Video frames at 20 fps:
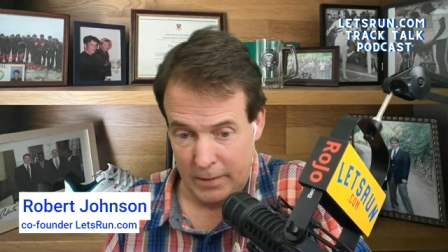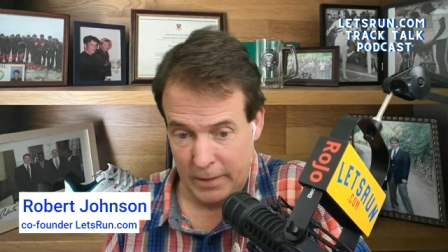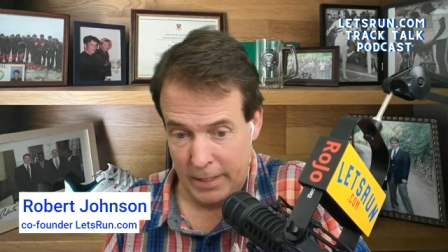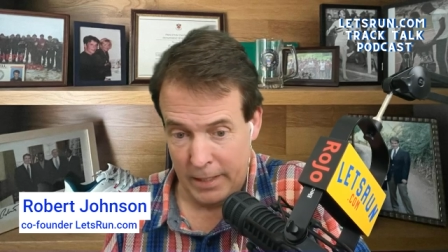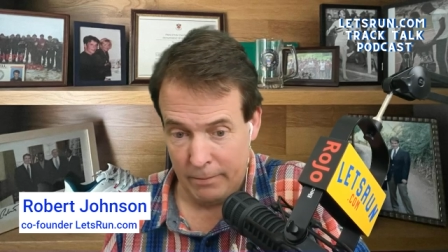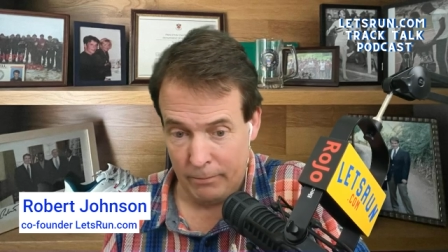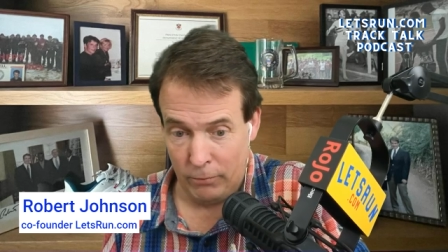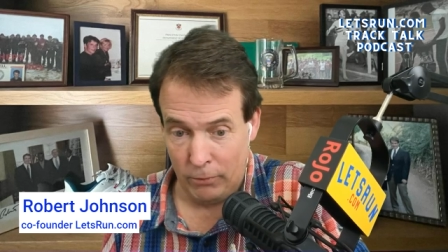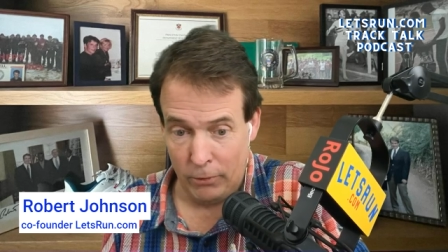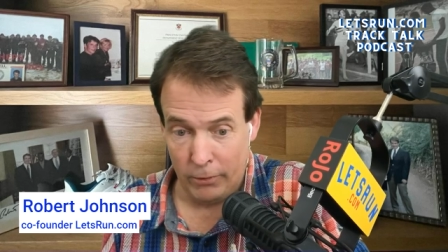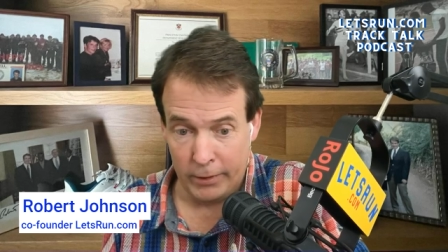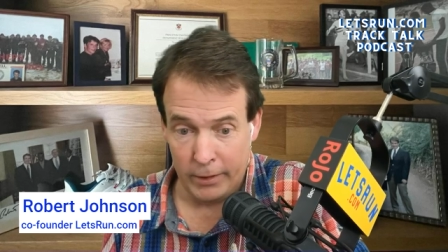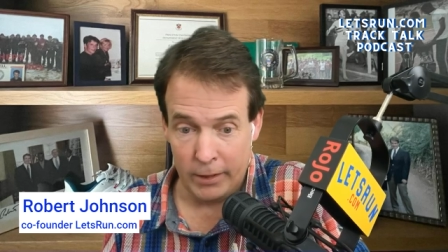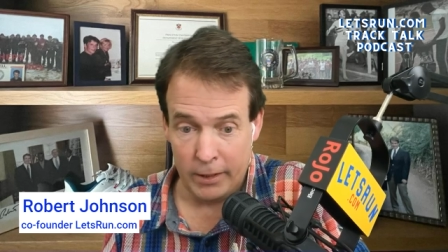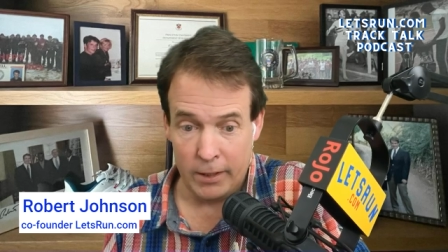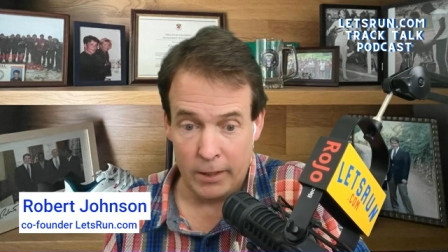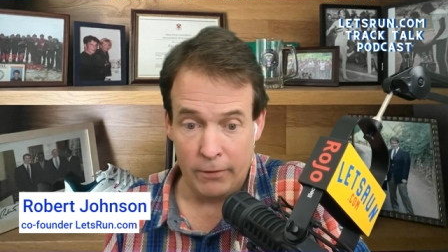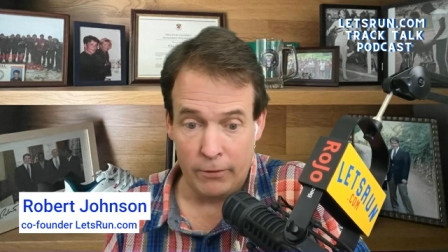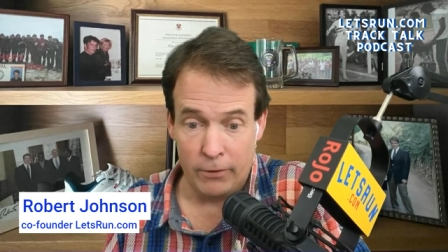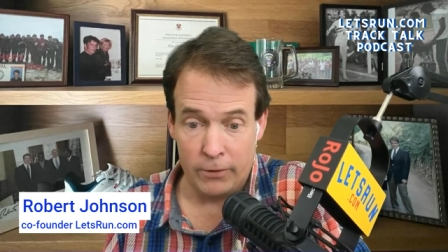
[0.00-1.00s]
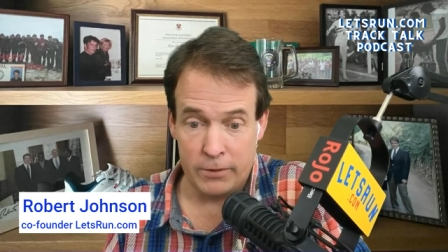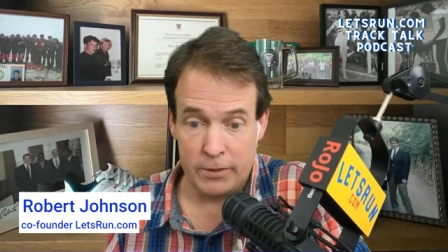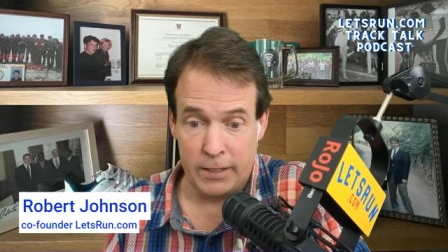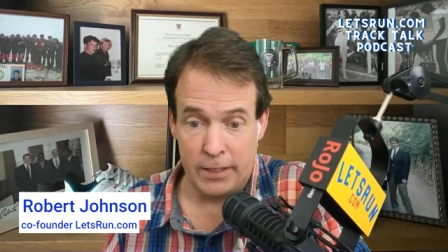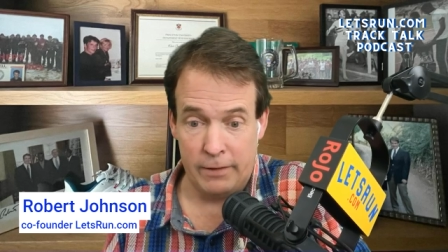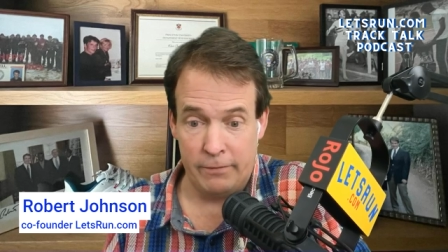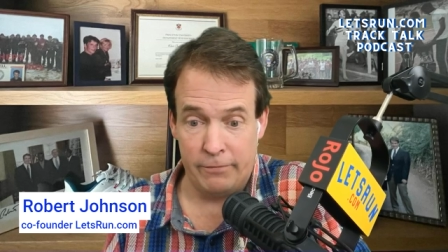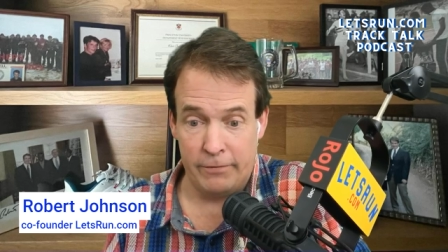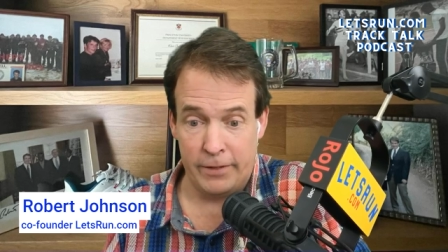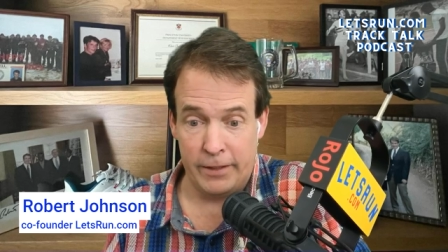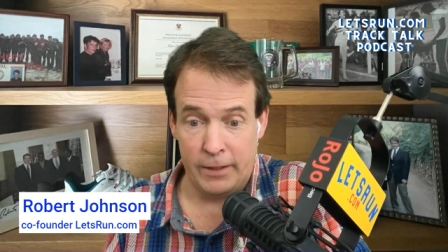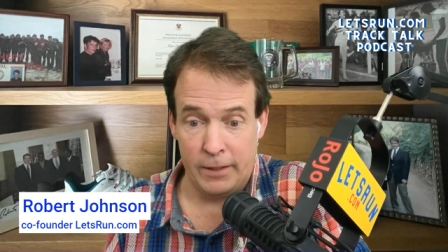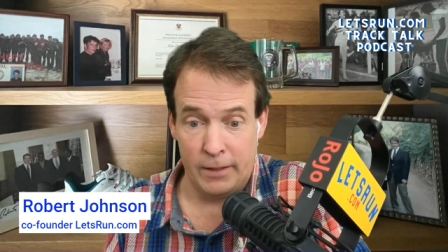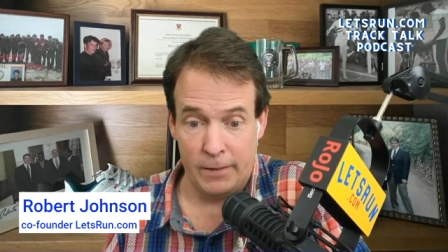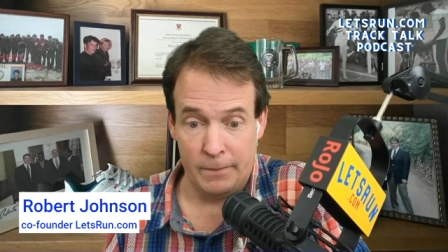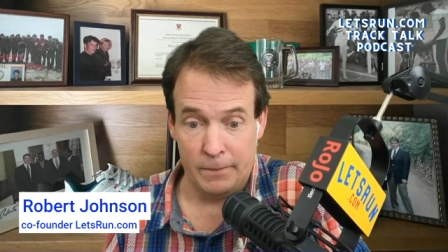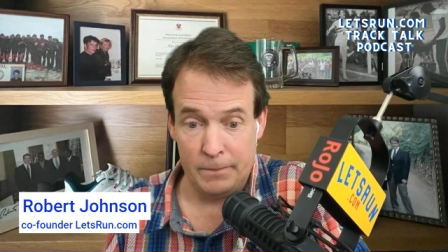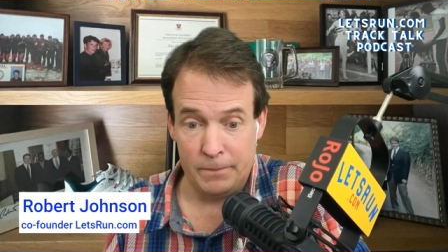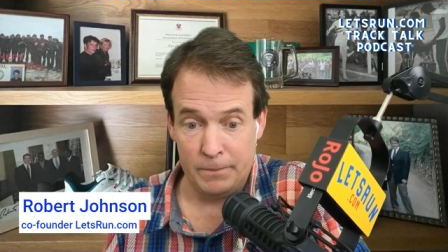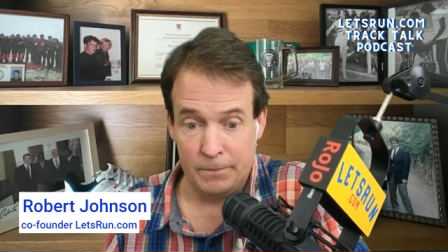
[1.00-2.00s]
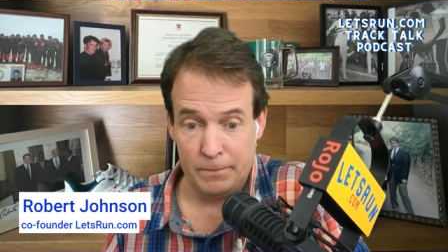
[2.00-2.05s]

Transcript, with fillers: He had broken another teen phenom.